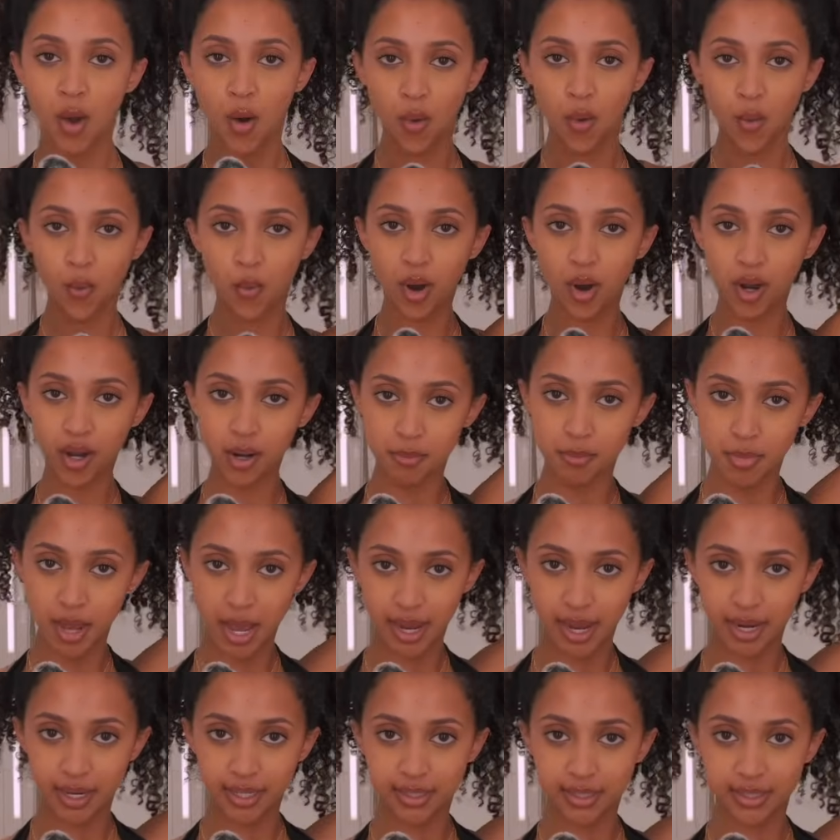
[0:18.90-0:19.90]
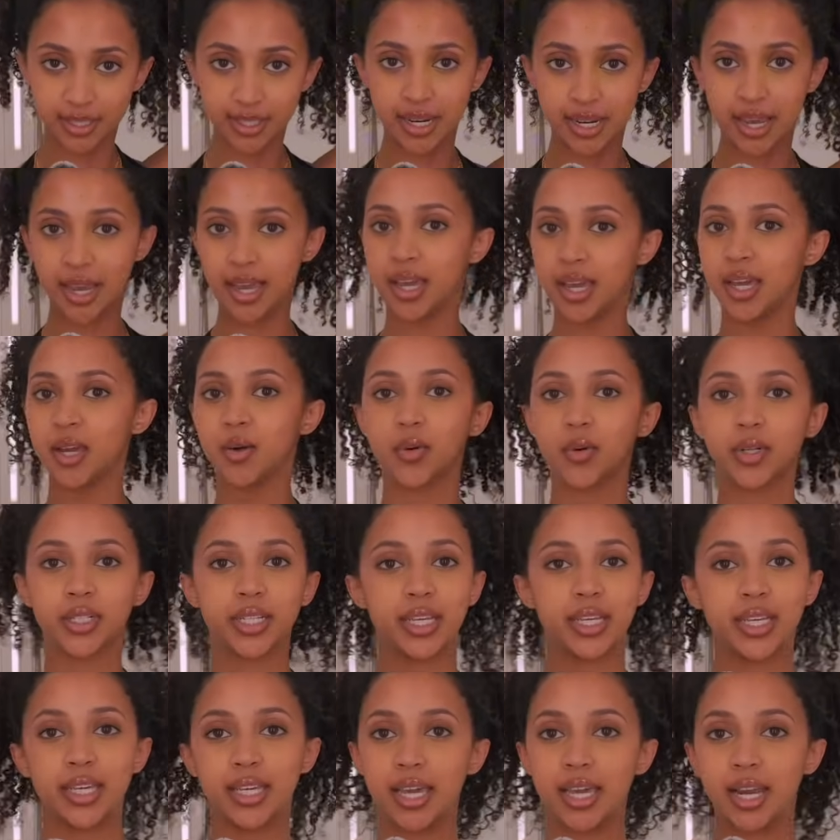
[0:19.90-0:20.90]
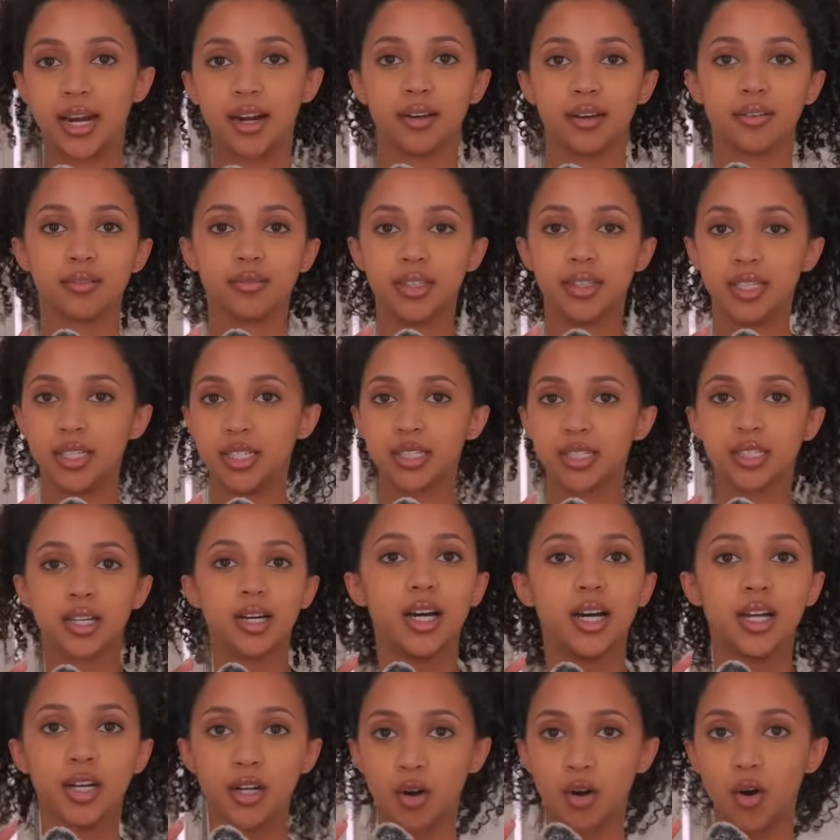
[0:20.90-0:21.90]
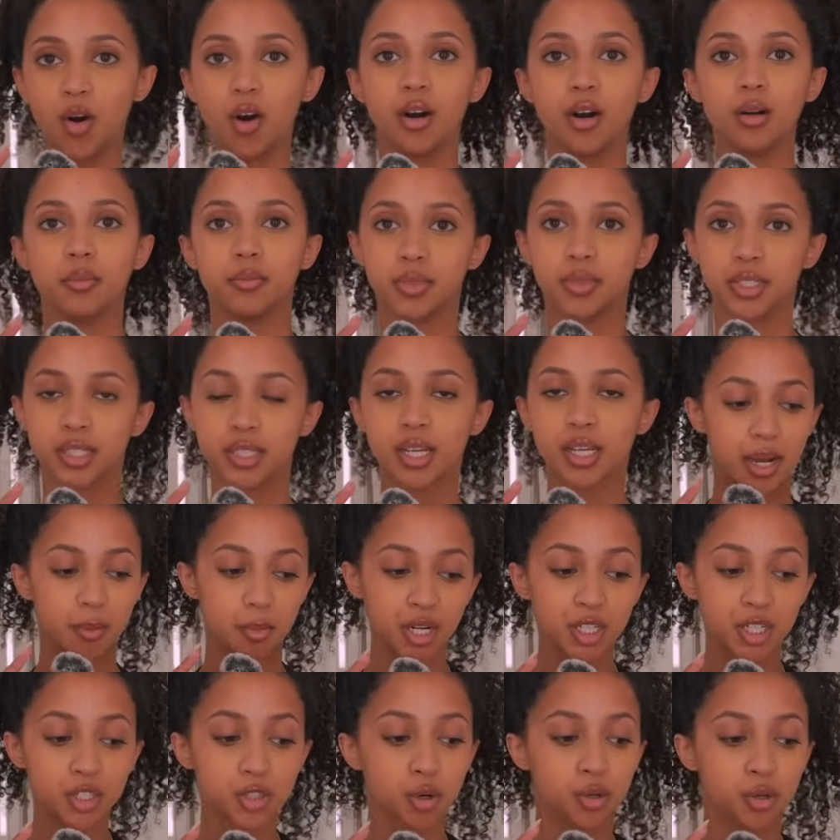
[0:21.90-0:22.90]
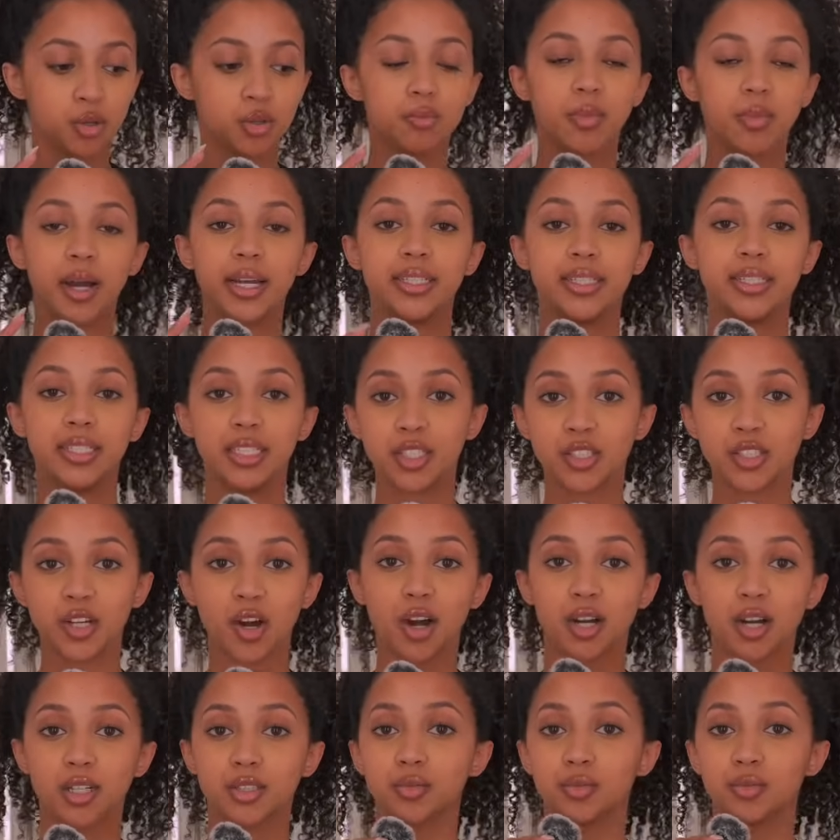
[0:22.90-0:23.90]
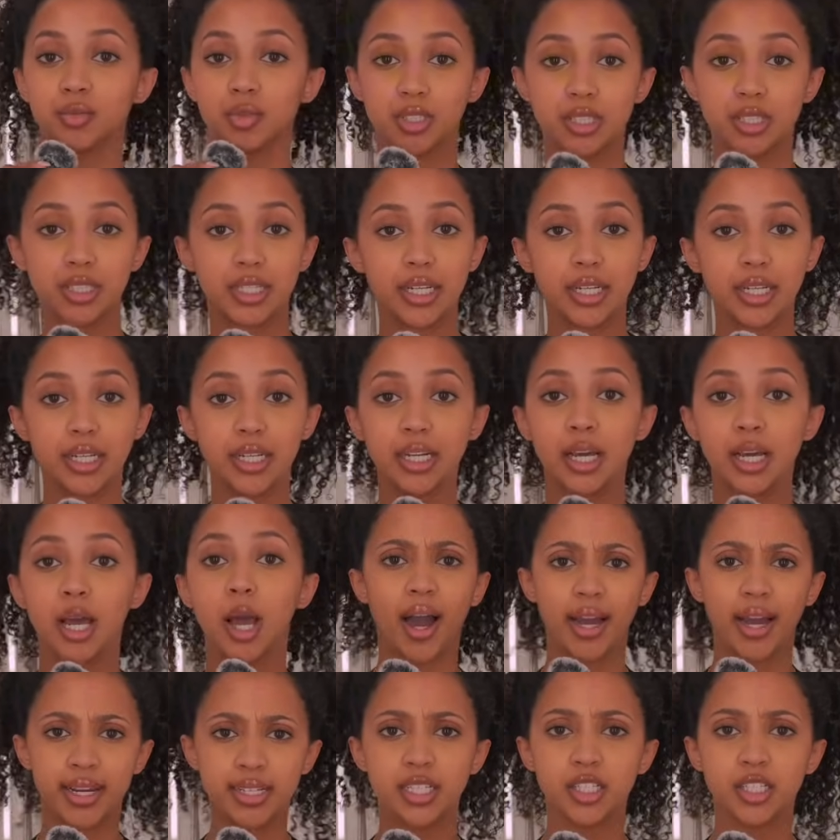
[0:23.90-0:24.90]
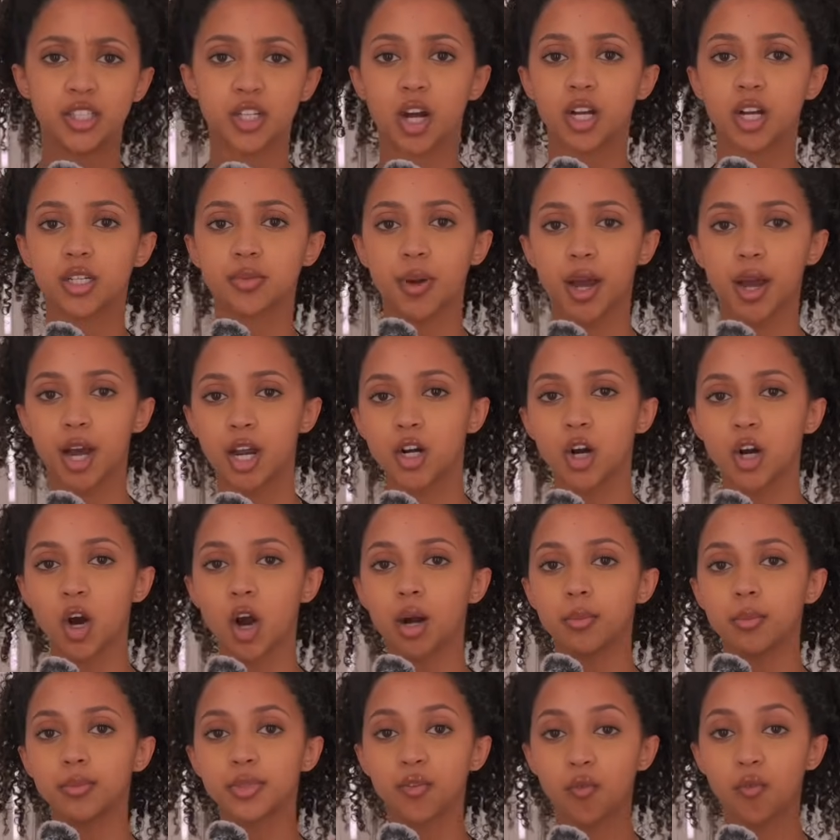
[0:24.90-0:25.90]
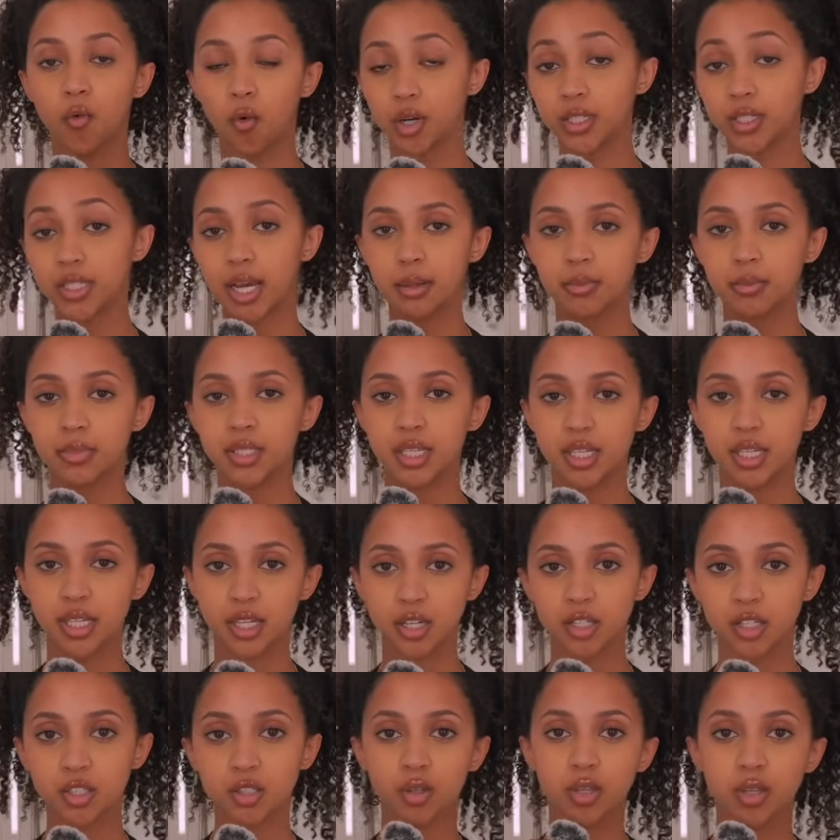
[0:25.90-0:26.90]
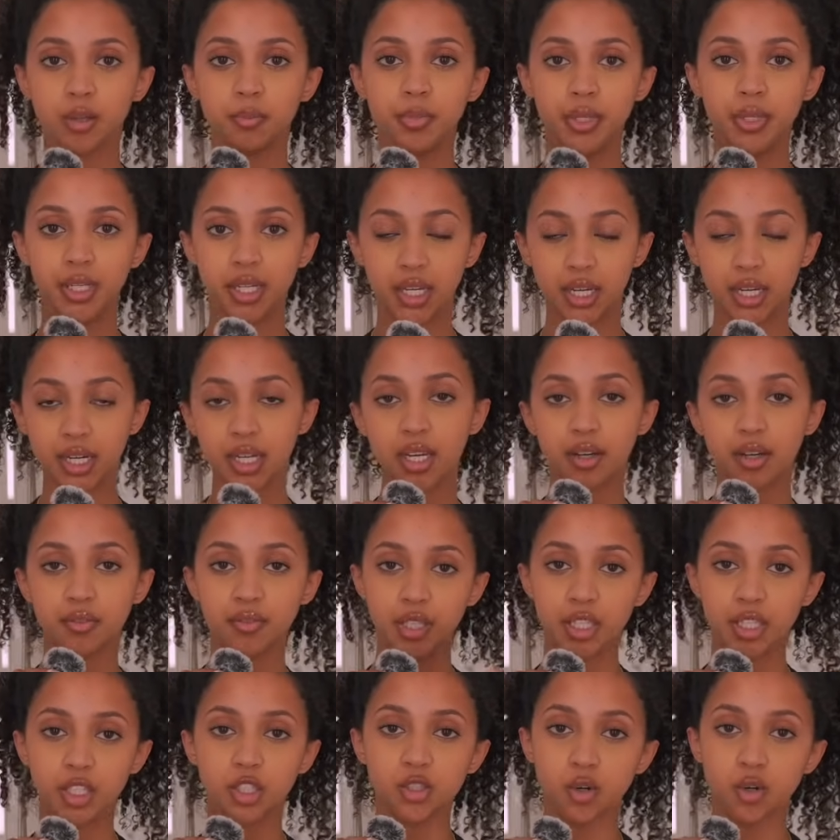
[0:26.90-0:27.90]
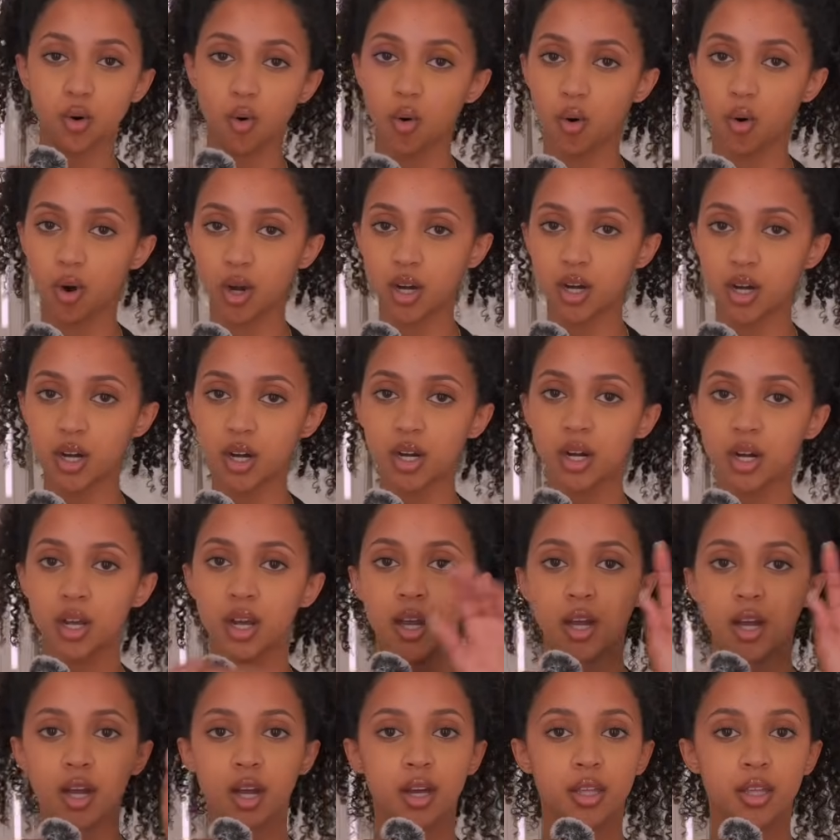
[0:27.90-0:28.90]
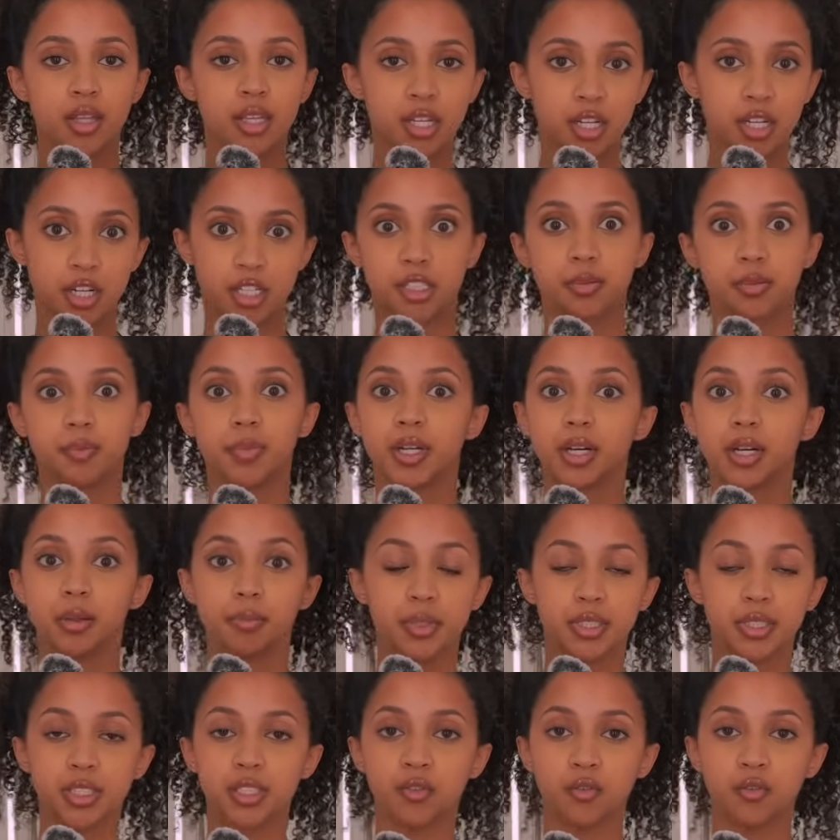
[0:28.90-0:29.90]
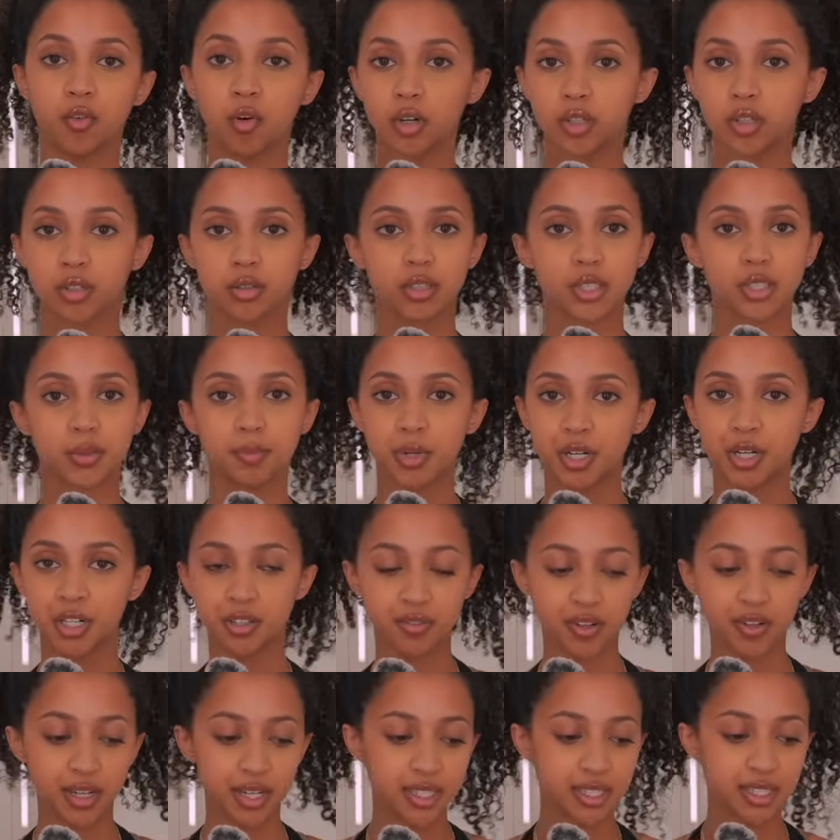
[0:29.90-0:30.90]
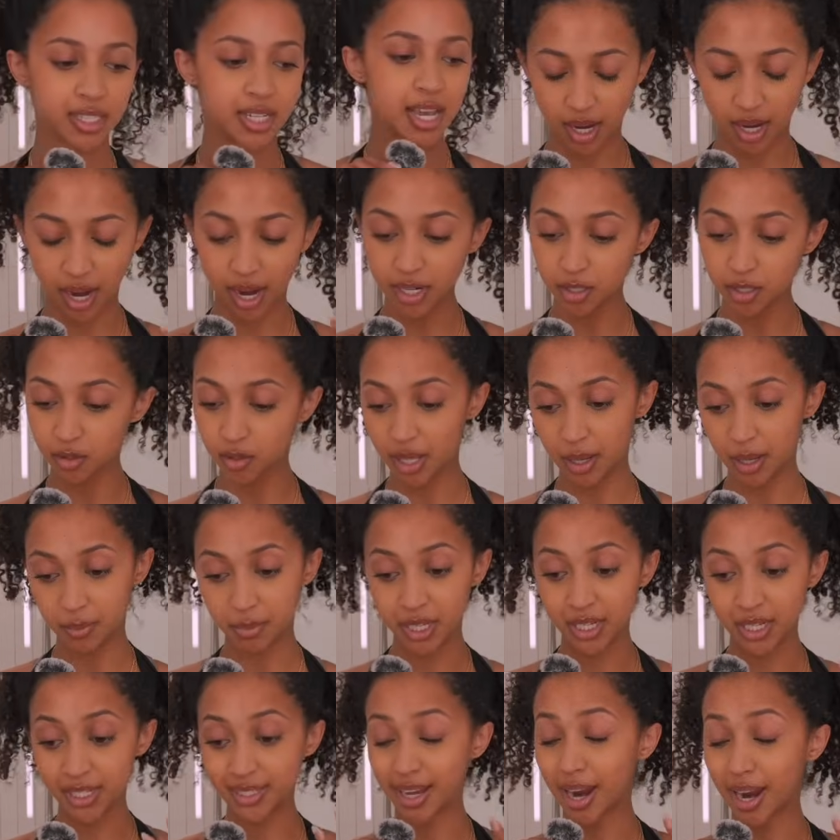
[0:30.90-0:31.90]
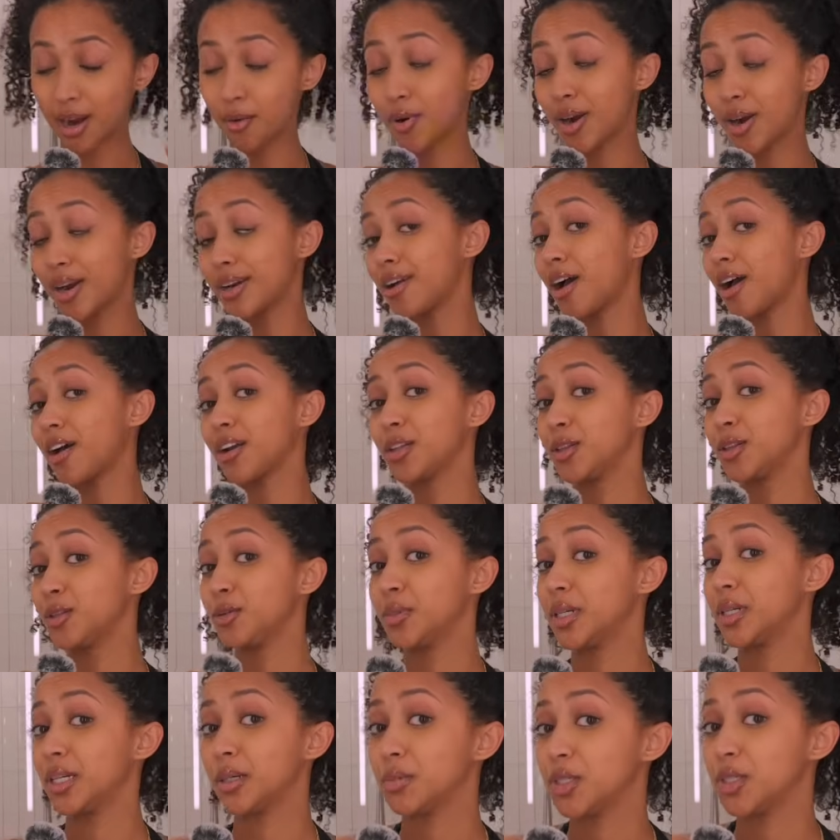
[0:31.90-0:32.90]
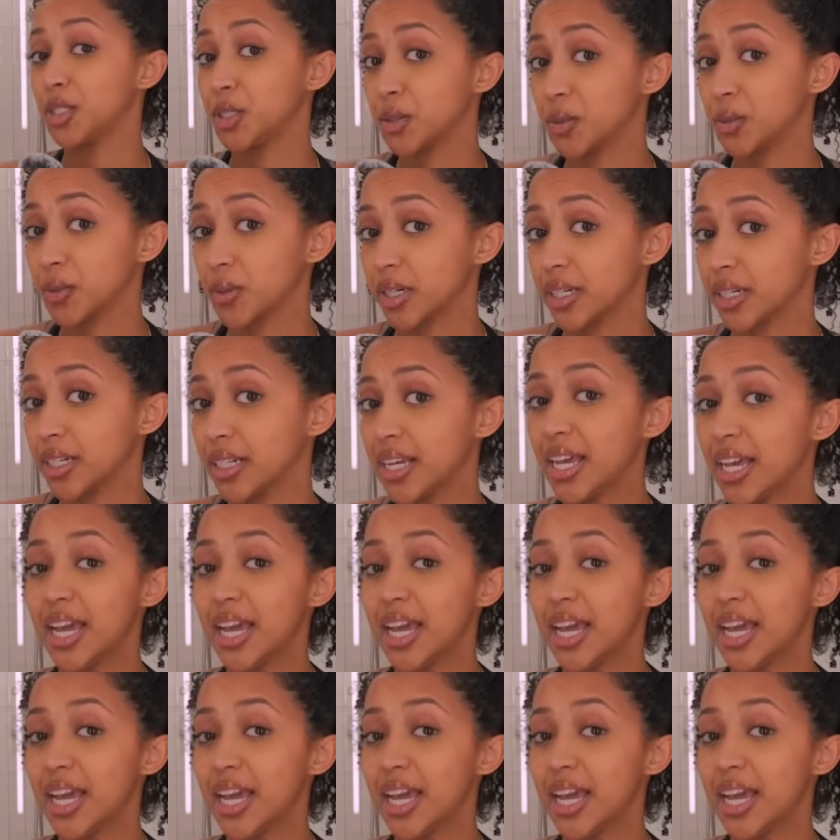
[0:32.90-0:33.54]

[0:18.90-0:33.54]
Welcome back. Today we're taking care of these underarms. I'm gonna show you my detox routine. I detox my underarms 4 times a year. So the beginning of each quarter, the year split up into 4, so it's perfect. I do that because I wear non-aluminum deodorant.